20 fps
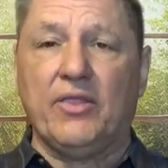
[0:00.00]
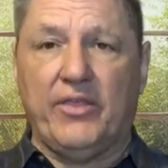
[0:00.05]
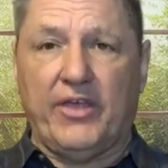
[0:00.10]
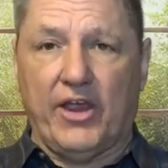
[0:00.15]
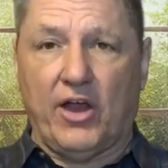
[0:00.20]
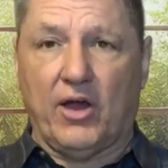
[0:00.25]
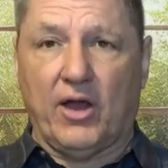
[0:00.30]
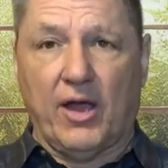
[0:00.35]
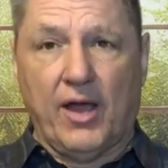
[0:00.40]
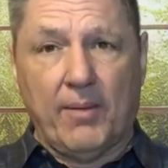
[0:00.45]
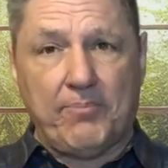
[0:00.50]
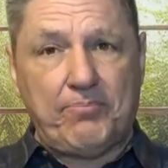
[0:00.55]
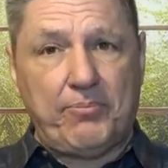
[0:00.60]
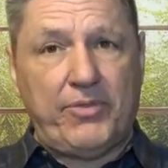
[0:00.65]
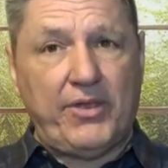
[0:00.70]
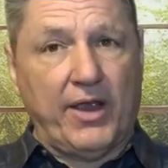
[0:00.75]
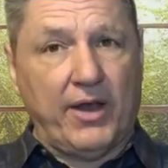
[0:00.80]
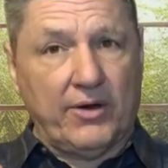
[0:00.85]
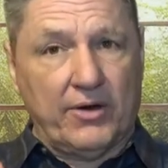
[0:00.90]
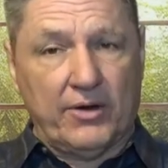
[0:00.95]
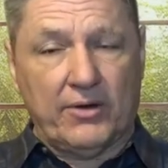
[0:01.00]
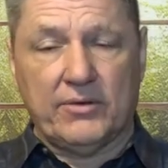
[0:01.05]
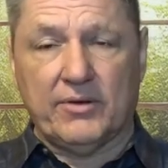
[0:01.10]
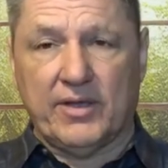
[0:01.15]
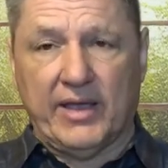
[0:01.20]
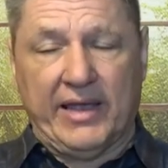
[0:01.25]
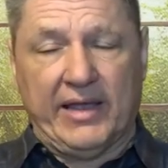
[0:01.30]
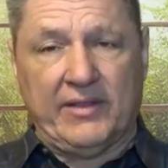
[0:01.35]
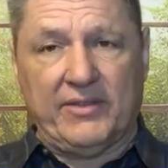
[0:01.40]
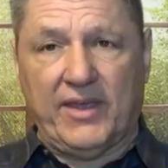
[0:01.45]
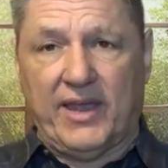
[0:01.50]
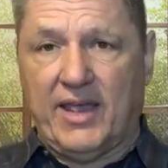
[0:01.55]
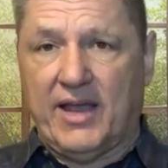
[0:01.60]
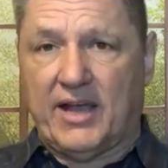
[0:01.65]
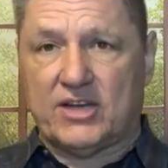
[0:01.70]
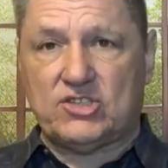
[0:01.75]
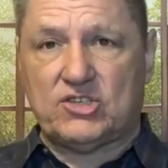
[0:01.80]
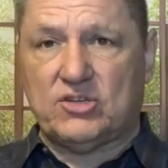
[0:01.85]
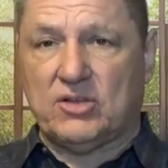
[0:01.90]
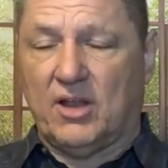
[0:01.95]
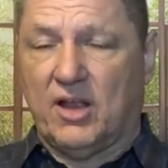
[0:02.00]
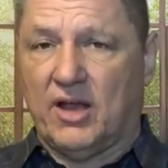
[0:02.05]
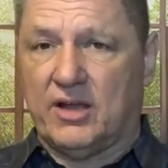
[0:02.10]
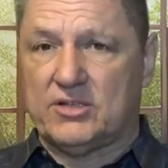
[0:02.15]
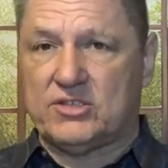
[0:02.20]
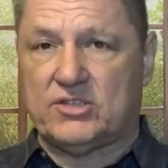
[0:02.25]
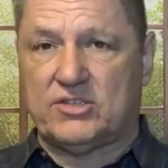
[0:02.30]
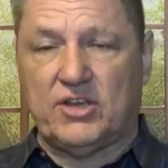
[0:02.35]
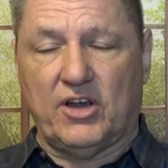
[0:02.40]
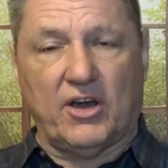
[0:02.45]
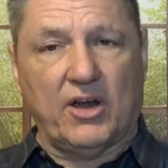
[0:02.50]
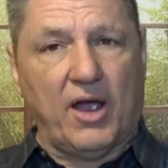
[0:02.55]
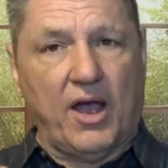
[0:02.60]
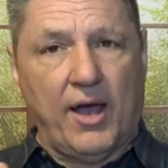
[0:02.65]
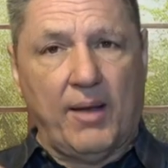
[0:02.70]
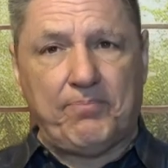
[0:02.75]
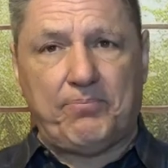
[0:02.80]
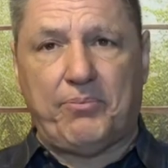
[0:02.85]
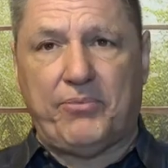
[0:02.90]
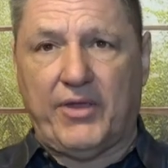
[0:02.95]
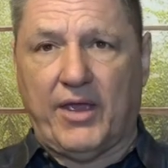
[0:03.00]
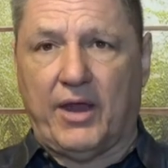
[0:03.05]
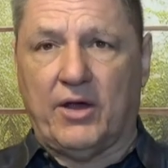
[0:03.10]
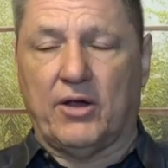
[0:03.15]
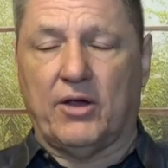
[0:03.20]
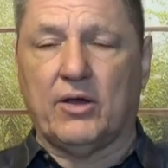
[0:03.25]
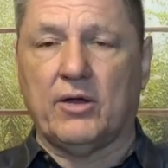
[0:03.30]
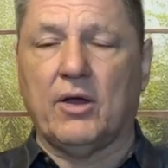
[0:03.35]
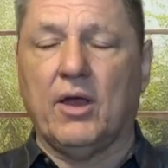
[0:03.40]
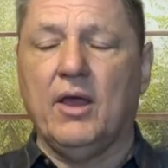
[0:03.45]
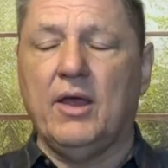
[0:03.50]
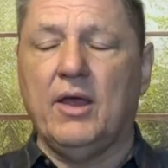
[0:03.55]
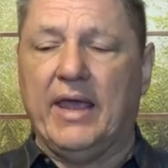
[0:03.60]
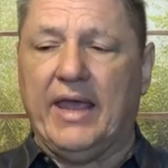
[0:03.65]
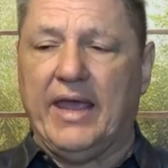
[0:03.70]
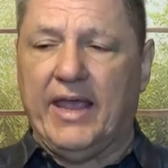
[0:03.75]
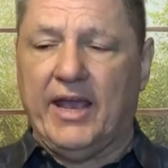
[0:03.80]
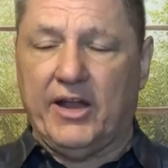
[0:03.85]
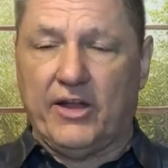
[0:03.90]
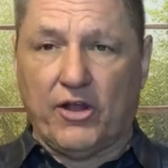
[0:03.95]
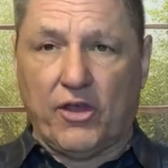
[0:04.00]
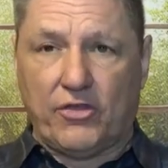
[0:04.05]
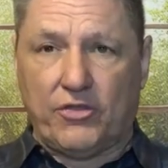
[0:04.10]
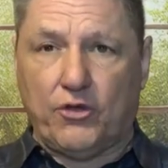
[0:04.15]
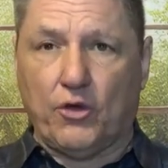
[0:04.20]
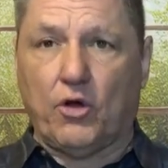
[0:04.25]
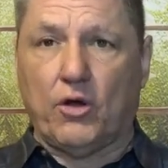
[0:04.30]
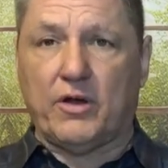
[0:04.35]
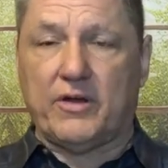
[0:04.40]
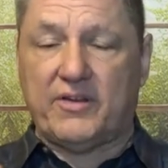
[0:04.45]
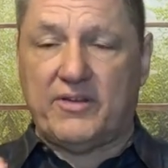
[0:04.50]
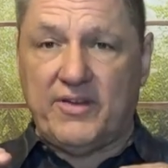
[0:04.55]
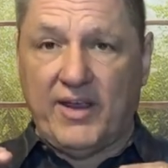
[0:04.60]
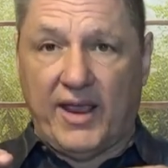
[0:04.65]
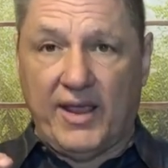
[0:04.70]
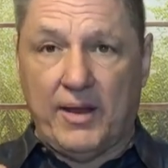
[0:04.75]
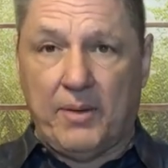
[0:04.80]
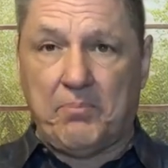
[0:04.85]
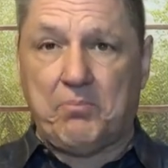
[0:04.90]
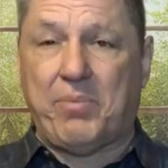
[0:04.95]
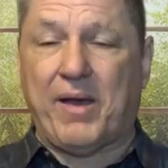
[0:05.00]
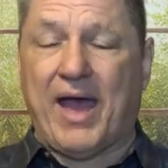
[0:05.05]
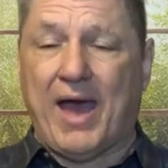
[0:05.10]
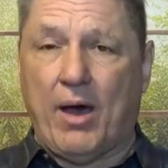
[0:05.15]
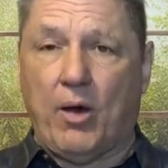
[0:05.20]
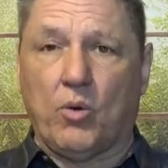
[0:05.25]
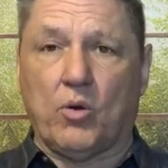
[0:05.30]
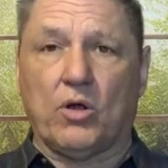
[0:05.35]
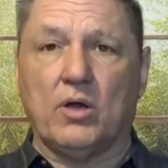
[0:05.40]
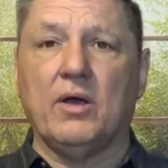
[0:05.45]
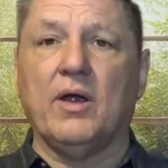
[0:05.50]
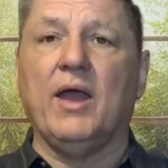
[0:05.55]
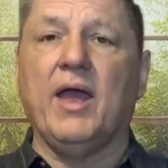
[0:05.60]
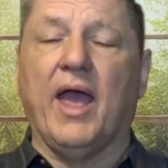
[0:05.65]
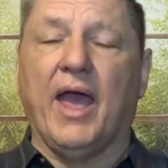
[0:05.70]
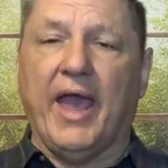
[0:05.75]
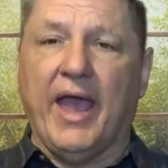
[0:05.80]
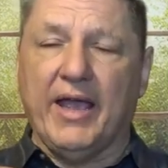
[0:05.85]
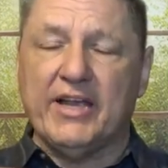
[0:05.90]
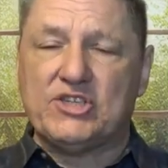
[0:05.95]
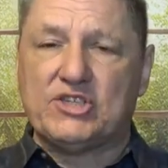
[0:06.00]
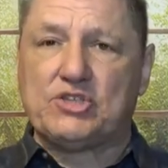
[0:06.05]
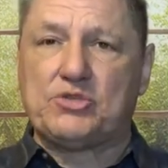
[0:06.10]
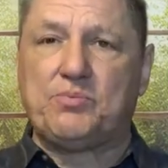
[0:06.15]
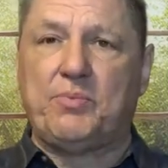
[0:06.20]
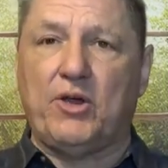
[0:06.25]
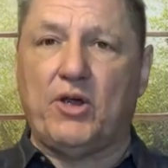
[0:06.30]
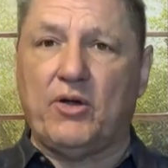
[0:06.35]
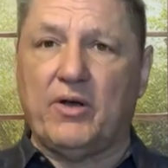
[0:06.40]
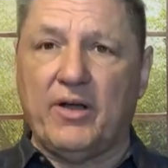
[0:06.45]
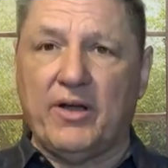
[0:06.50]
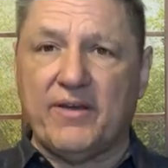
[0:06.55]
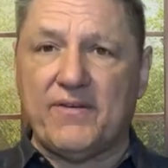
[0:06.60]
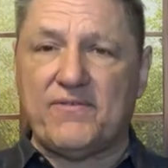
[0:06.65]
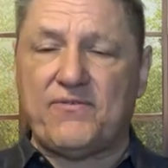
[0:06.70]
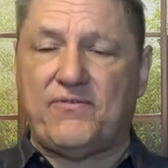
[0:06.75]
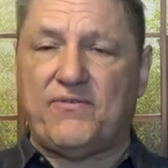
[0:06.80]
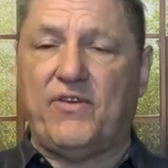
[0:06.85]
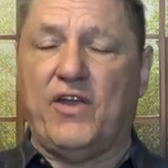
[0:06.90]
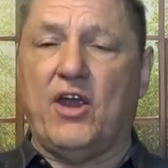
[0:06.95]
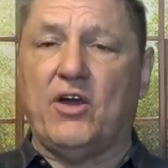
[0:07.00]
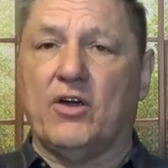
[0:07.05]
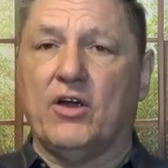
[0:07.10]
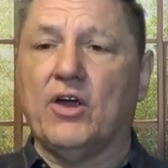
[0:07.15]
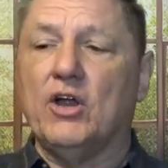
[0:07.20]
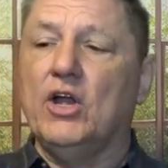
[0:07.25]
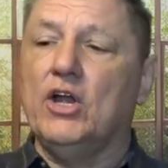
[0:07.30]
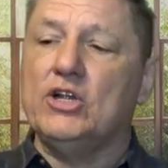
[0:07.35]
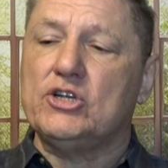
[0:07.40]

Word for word: They're up there in the echelons. They're up there in authority and power, a spirit of fear.